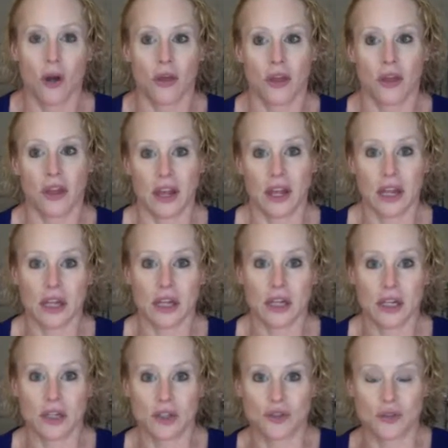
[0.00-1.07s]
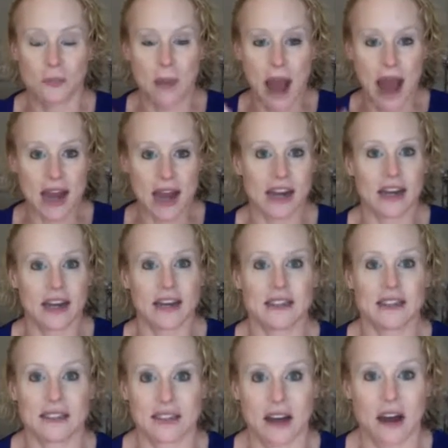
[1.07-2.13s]
the dramaticness
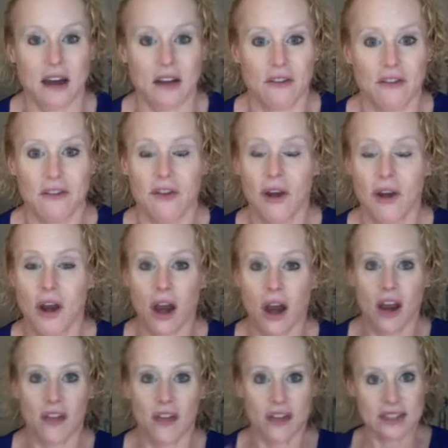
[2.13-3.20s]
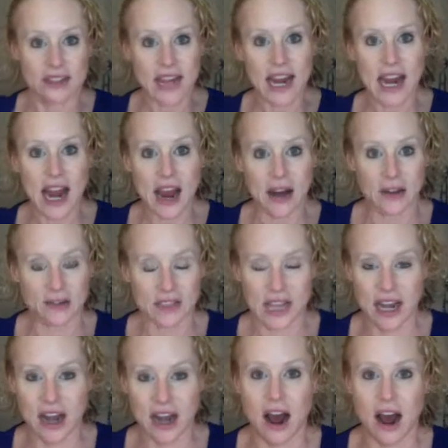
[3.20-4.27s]
of the steakhouse
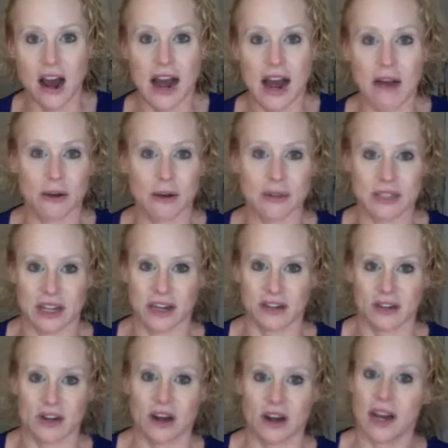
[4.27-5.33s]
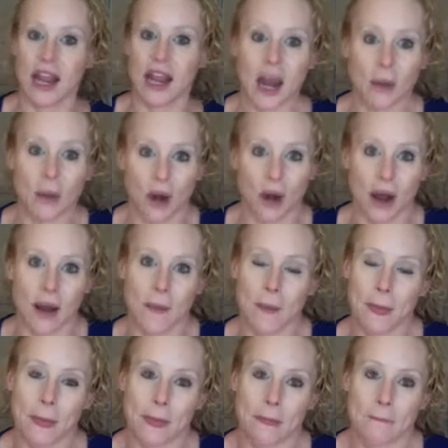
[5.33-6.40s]
and not how I was going to look on camera.
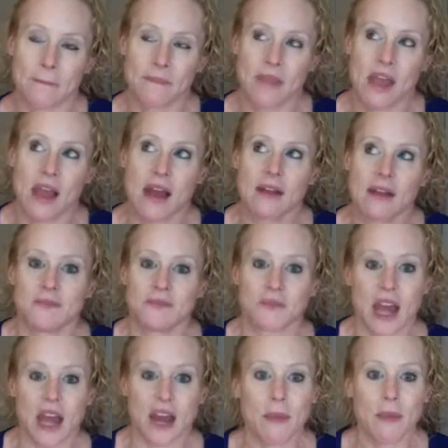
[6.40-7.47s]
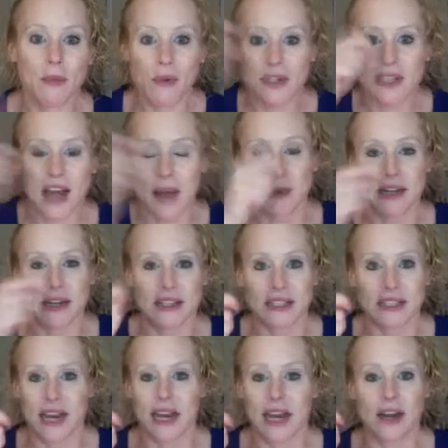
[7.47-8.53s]
And I remember one time I
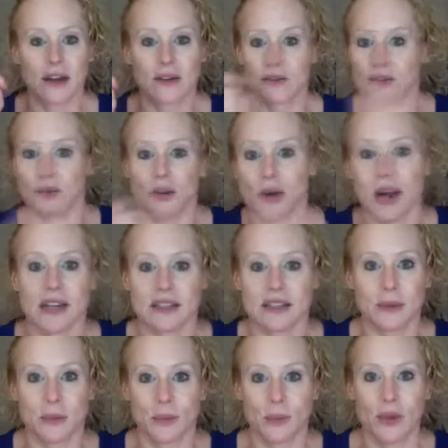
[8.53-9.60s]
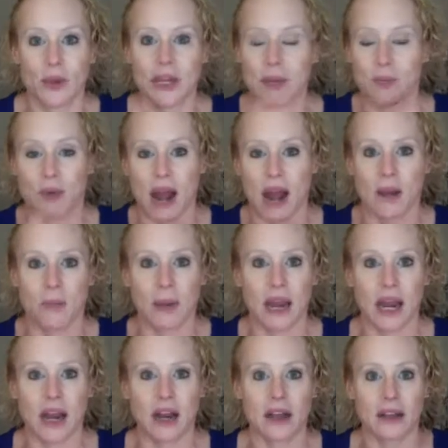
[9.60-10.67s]
just threw on some really bright
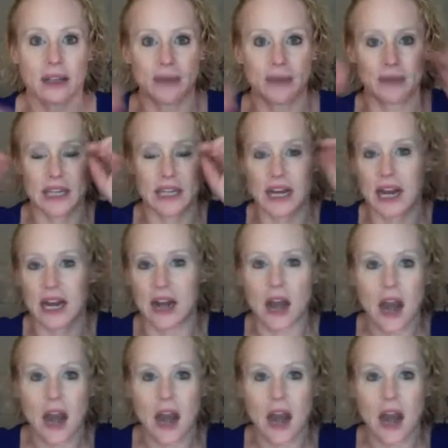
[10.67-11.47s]
pink lipstick and,